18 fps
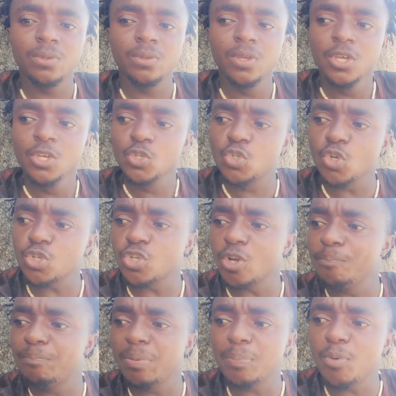So
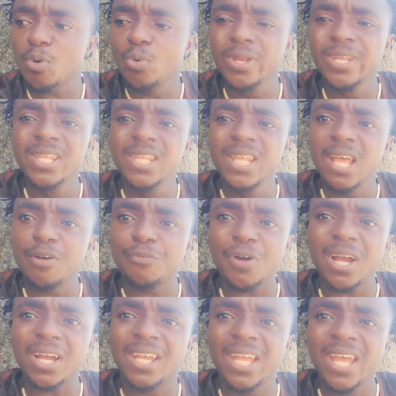some people will
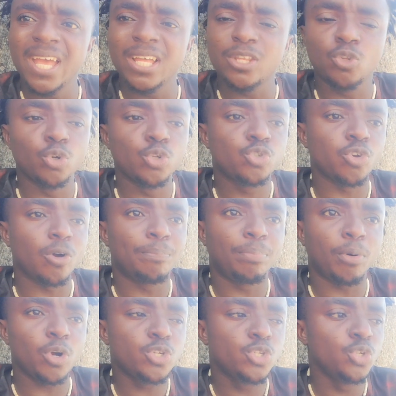never care to
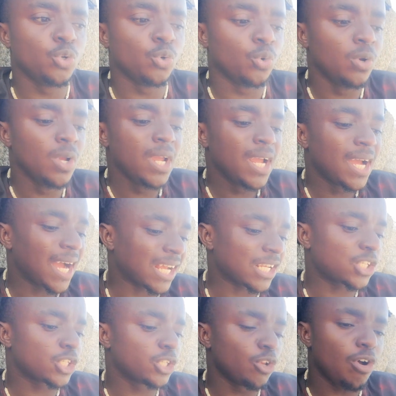support you
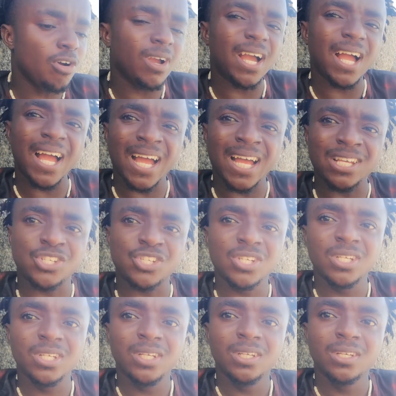as long
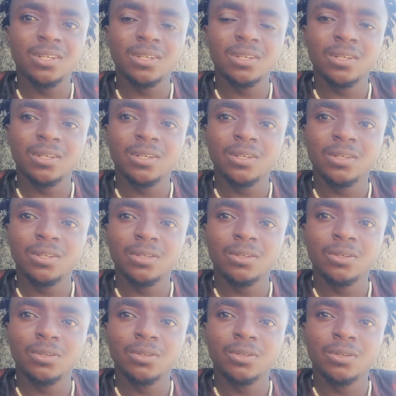as
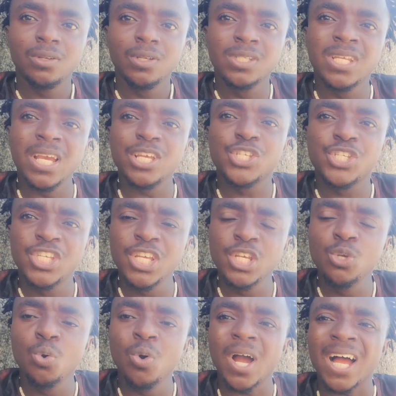they
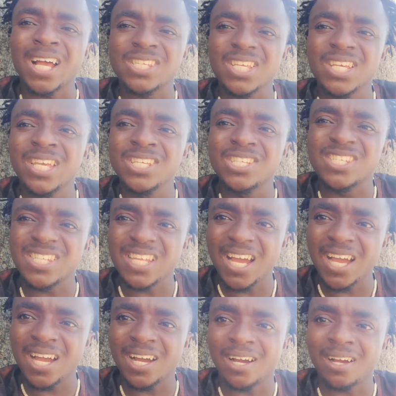see you as a
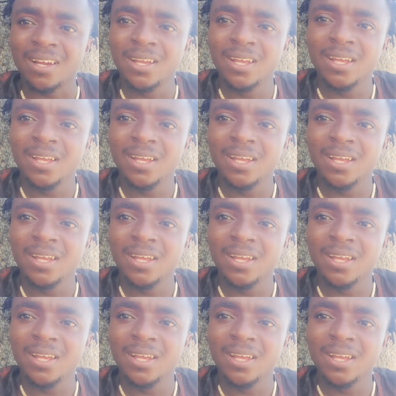star.